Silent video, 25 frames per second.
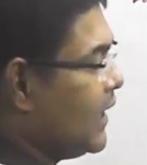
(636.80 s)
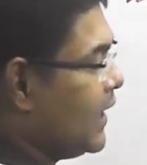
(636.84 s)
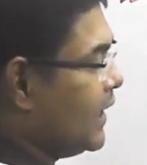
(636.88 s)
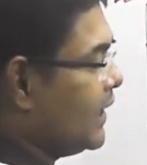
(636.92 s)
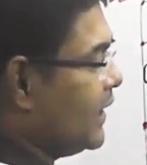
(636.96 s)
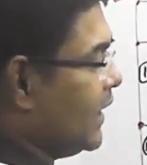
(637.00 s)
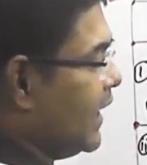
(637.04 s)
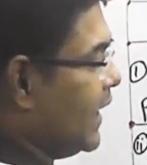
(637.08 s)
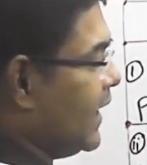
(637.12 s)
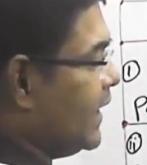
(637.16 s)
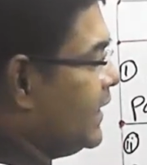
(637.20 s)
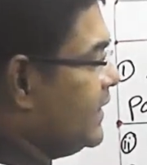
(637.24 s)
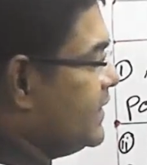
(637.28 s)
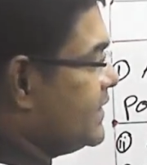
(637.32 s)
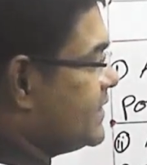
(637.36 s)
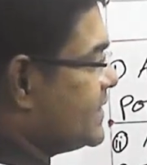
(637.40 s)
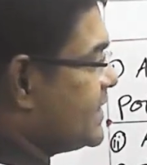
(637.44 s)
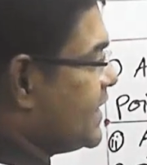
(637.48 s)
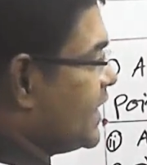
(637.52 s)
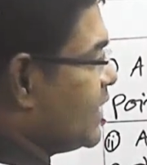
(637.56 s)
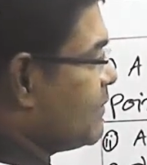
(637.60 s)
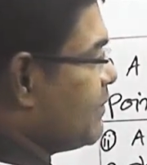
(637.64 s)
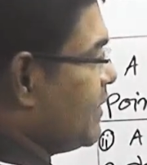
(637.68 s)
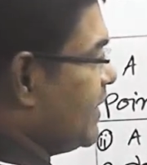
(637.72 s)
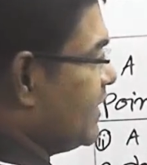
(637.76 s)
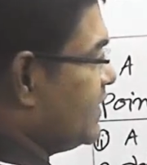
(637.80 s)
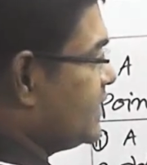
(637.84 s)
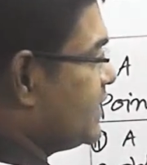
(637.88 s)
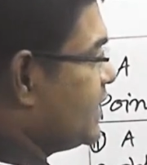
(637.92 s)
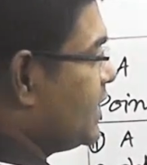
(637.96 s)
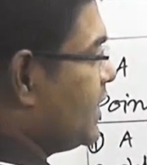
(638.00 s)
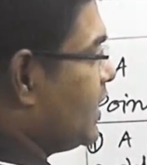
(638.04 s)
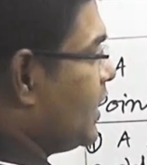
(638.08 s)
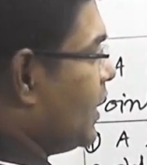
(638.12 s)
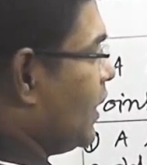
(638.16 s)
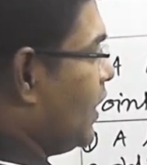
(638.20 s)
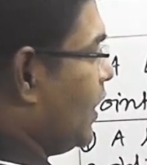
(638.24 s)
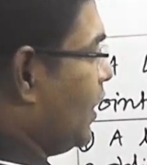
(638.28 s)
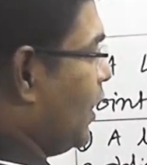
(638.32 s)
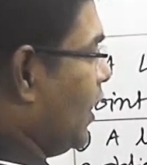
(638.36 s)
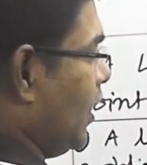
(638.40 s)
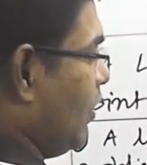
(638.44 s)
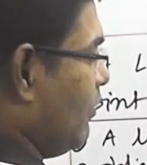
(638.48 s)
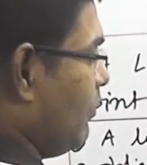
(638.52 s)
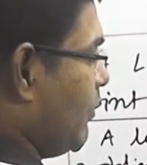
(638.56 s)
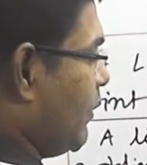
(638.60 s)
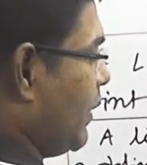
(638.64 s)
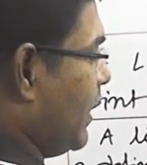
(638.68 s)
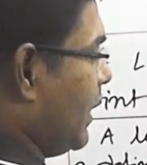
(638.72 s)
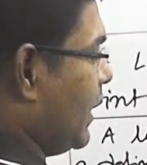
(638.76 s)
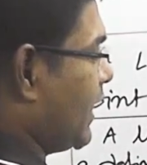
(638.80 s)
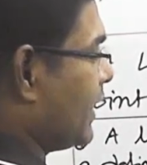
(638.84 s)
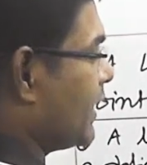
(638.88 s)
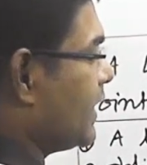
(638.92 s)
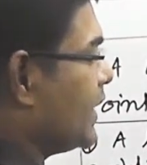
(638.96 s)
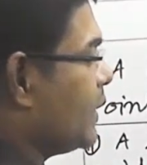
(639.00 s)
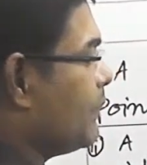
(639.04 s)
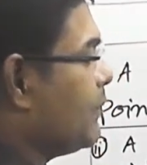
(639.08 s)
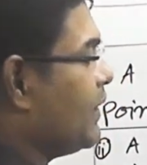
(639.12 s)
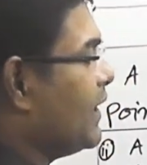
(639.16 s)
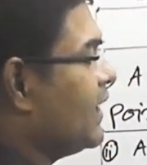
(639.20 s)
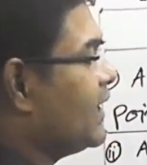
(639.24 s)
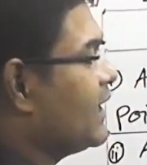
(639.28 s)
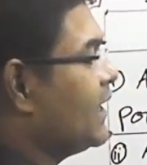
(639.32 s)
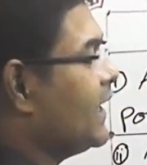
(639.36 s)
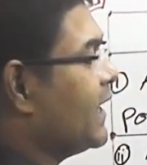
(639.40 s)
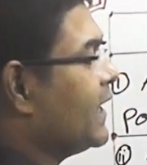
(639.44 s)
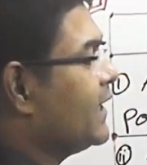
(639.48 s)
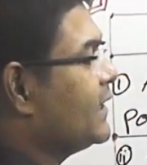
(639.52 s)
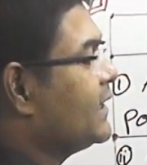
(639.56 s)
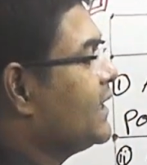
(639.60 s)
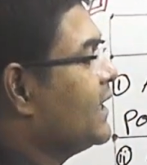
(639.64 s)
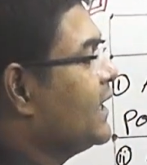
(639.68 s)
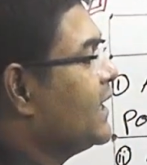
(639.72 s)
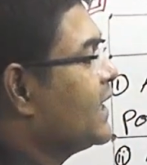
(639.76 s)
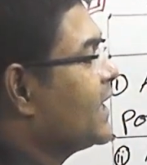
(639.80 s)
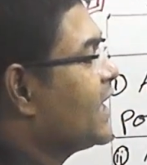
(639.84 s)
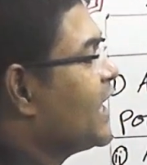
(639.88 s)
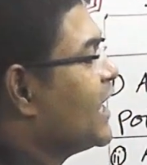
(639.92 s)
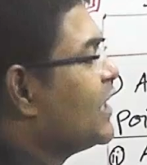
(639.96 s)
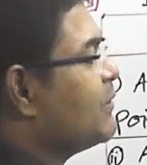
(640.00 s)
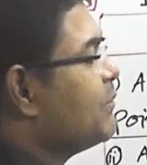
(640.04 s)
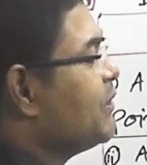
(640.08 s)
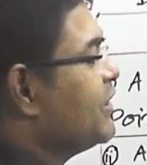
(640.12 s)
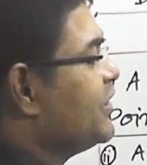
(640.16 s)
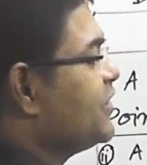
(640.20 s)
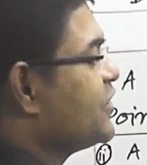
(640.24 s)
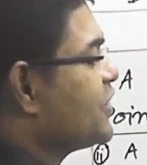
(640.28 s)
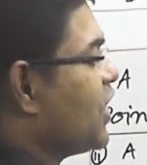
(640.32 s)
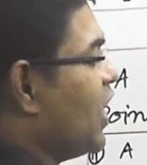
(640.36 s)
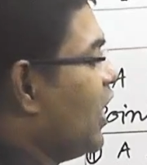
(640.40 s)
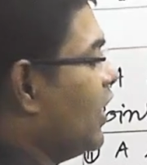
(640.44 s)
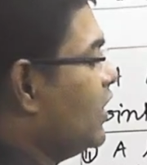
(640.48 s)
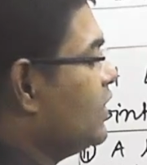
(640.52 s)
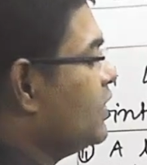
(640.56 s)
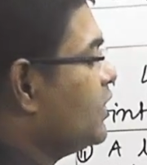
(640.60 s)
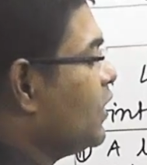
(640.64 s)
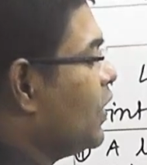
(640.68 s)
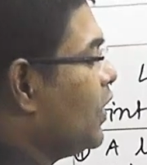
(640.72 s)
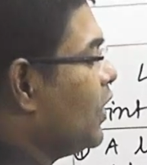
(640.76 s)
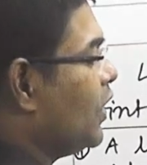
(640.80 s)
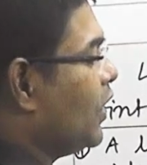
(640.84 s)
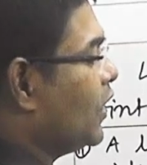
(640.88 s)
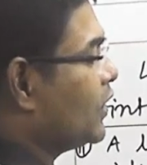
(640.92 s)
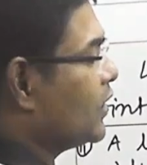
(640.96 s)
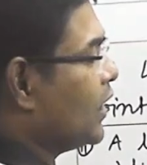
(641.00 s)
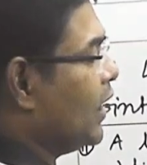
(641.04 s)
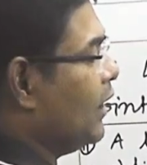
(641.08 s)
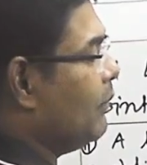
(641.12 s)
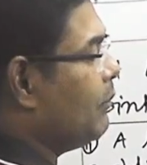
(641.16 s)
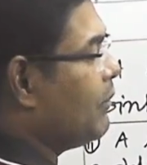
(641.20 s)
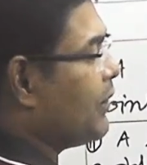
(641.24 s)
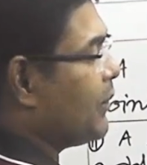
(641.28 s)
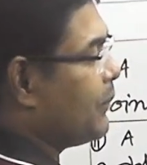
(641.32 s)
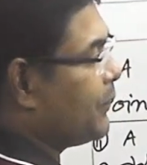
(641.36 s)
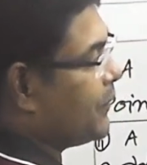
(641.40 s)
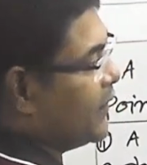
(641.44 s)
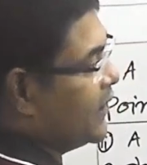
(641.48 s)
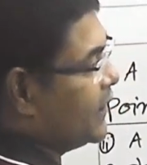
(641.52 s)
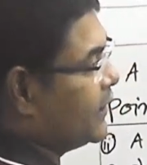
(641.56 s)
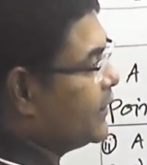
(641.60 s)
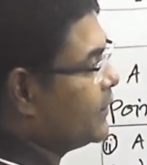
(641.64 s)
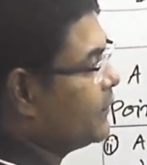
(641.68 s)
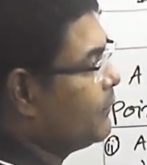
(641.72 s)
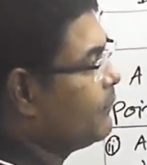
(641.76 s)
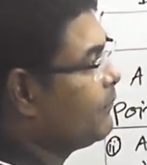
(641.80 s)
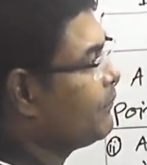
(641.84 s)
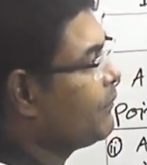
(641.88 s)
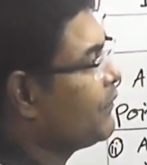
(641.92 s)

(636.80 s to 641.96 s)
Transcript: A line segment of a given length can be drawn on a paper.